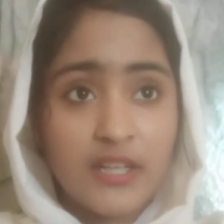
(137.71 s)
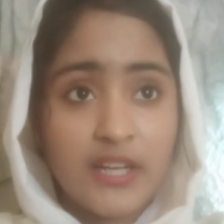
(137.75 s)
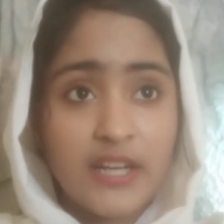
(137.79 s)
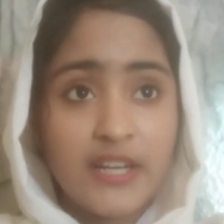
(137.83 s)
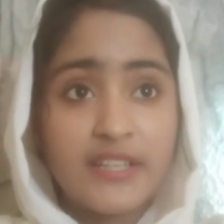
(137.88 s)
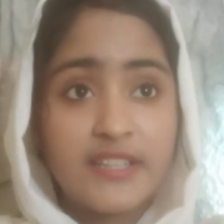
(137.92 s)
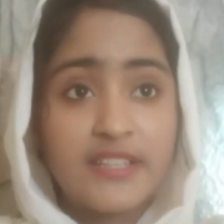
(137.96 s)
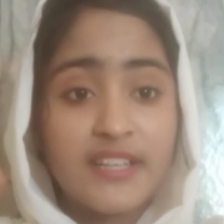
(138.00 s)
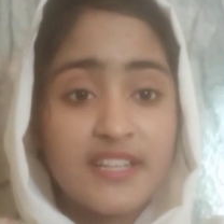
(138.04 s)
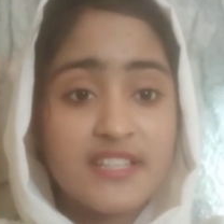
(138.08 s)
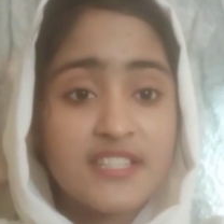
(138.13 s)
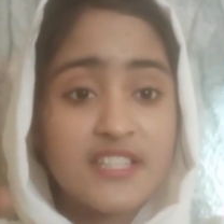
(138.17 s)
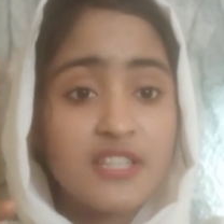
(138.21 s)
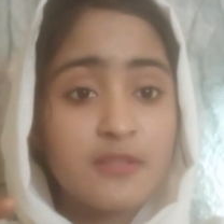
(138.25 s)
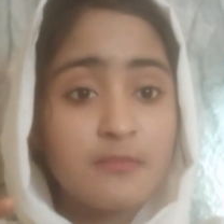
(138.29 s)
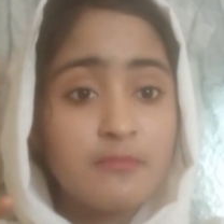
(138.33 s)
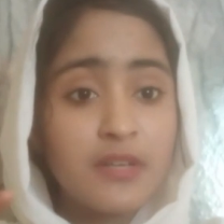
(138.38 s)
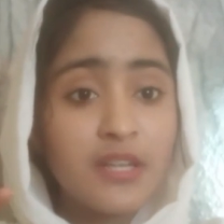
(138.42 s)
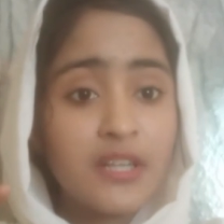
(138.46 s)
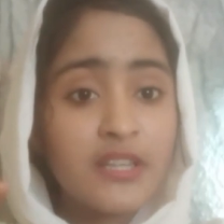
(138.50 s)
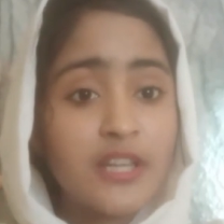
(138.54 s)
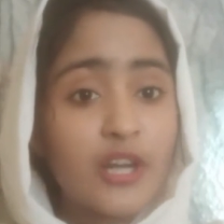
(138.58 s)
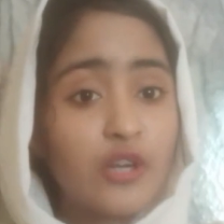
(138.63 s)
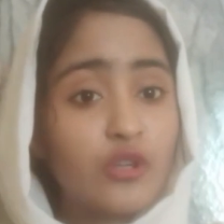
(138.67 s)
it doesn't
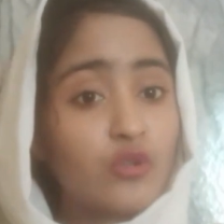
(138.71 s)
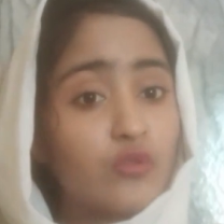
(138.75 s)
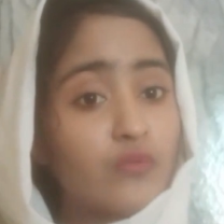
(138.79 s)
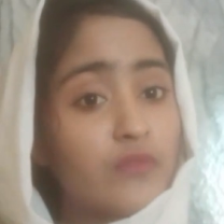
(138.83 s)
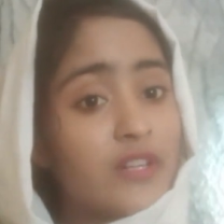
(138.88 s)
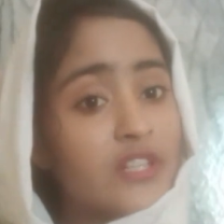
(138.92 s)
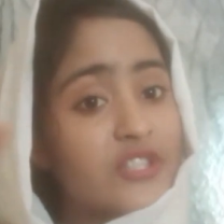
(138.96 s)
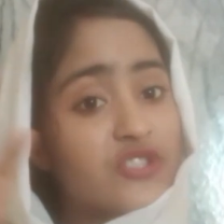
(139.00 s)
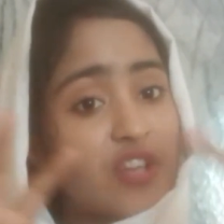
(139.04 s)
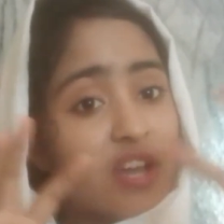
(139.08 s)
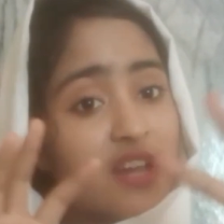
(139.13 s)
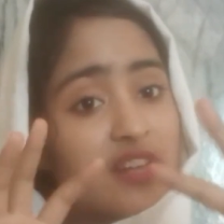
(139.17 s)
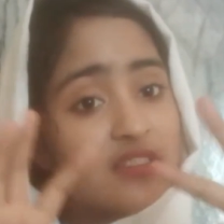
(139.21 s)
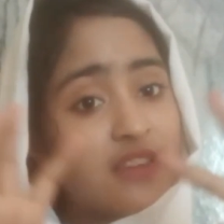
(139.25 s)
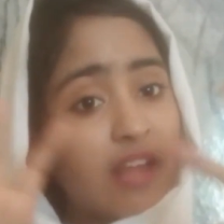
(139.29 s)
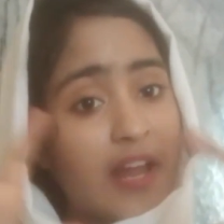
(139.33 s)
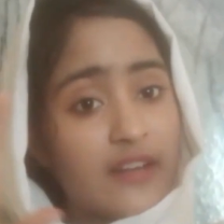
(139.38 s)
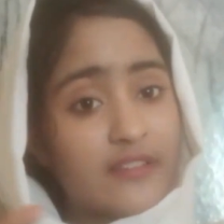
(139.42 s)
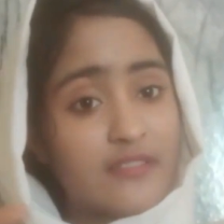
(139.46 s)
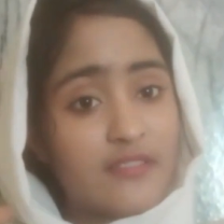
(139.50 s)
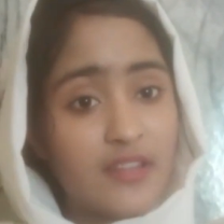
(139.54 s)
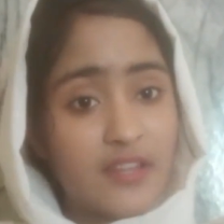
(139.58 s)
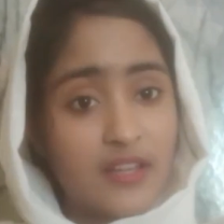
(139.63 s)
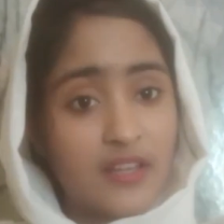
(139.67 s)
mean that you will change
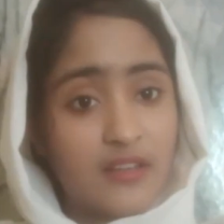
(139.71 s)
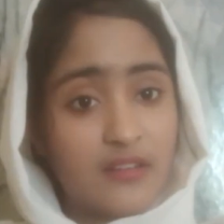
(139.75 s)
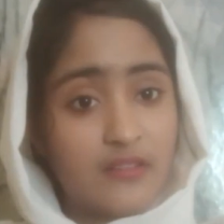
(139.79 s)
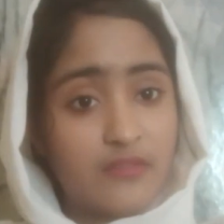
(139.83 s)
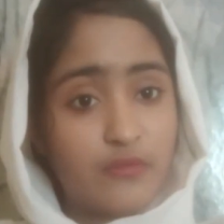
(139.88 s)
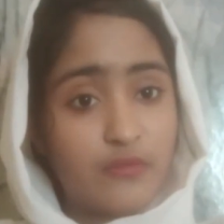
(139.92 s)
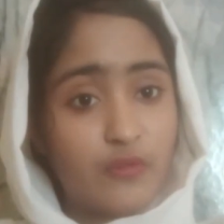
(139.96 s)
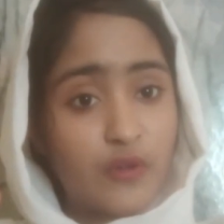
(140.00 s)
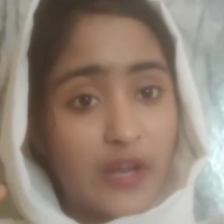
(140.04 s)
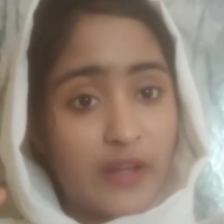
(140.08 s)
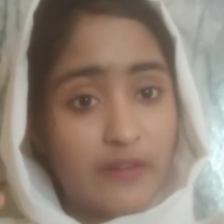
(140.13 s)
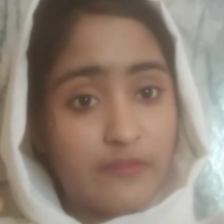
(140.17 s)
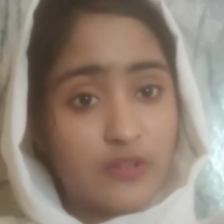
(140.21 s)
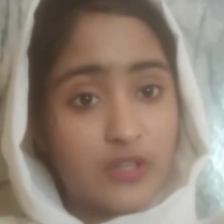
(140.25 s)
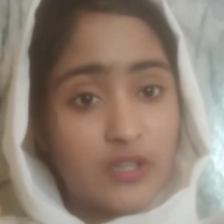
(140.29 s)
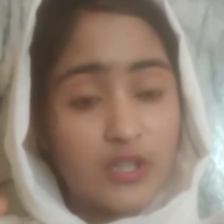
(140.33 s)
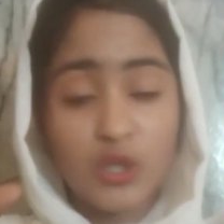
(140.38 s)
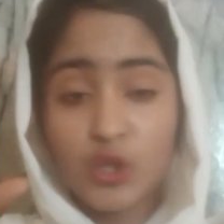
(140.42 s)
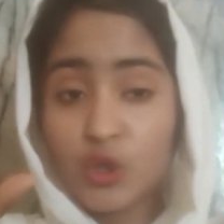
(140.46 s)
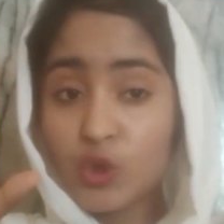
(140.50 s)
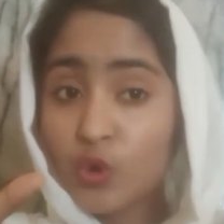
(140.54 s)
that thing forever.